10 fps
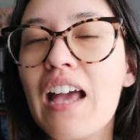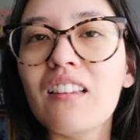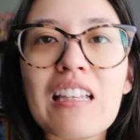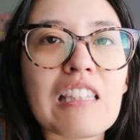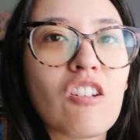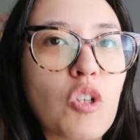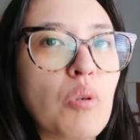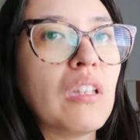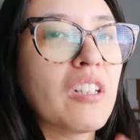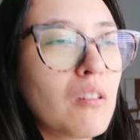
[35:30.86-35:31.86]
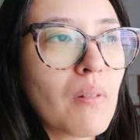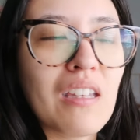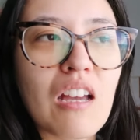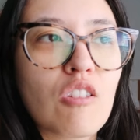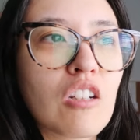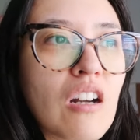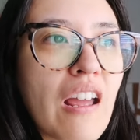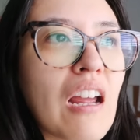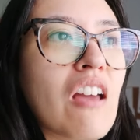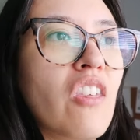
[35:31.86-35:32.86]
I listened to a little bit
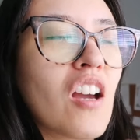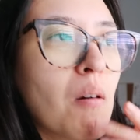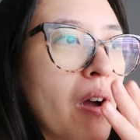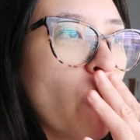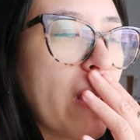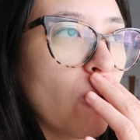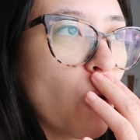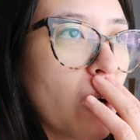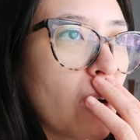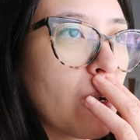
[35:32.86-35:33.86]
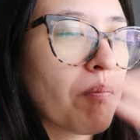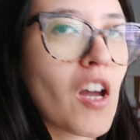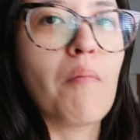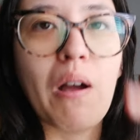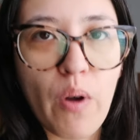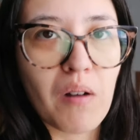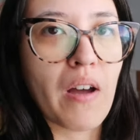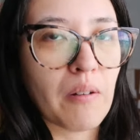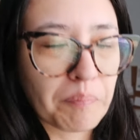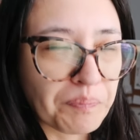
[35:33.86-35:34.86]
yesterday, I think on my way to work, on my way to
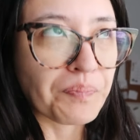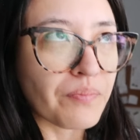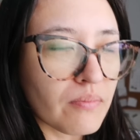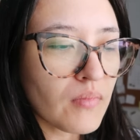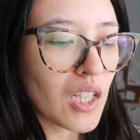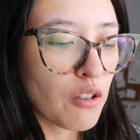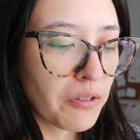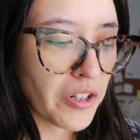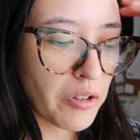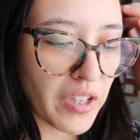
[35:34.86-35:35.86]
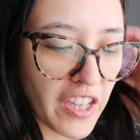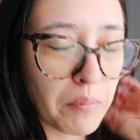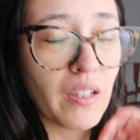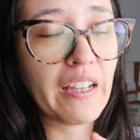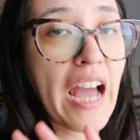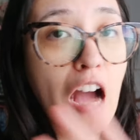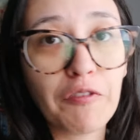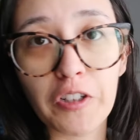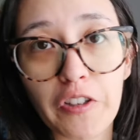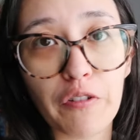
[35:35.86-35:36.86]
my photo gig, but like
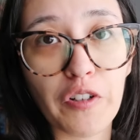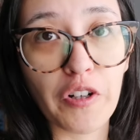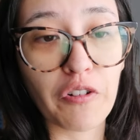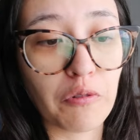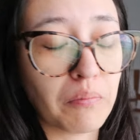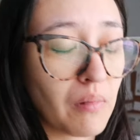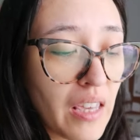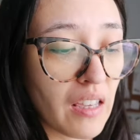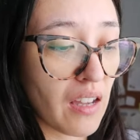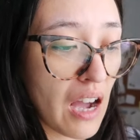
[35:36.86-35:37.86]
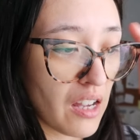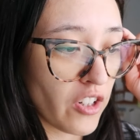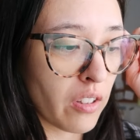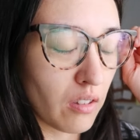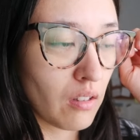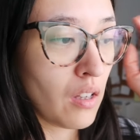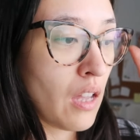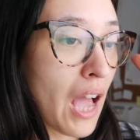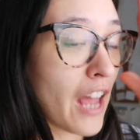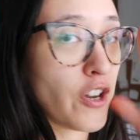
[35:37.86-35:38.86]
after the photo gig, I just
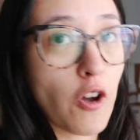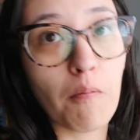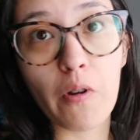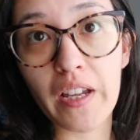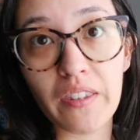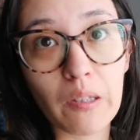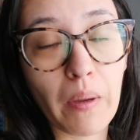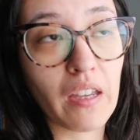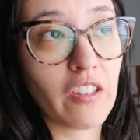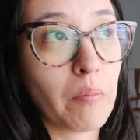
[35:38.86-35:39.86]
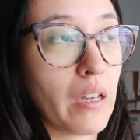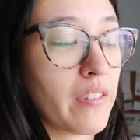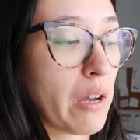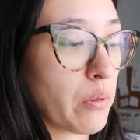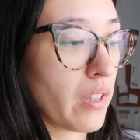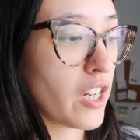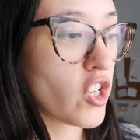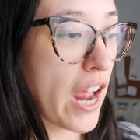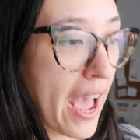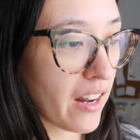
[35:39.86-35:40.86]
had no brain space because I was
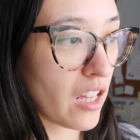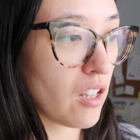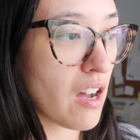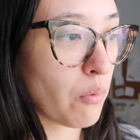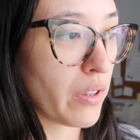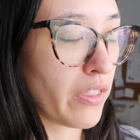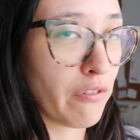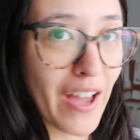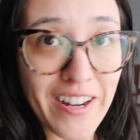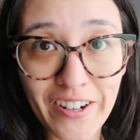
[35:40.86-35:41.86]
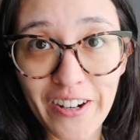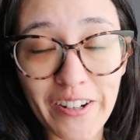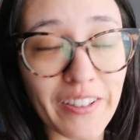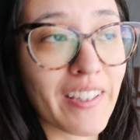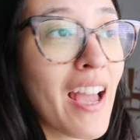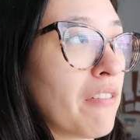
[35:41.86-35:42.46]
like chatting a lot with the vendors.